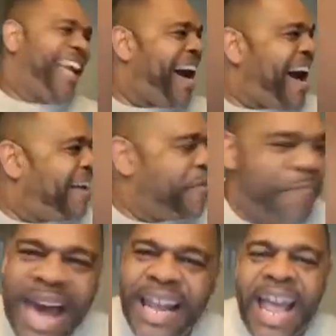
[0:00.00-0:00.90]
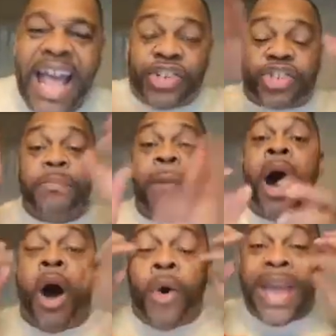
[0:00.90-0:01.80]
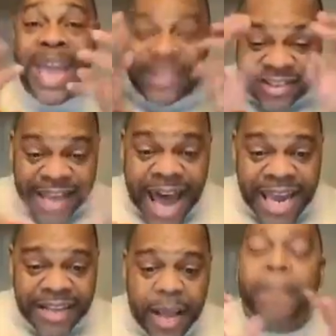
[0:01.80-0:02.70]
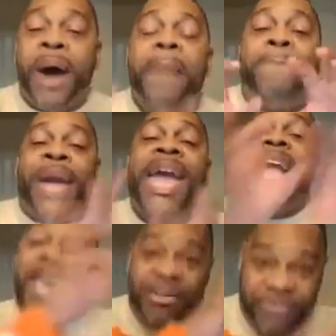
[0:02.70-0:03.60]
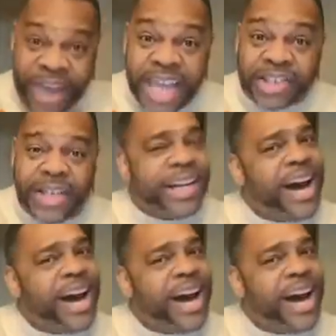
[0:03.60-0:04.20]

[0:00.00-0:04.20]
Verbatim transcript: God Almighty. Small insight, but big in vision.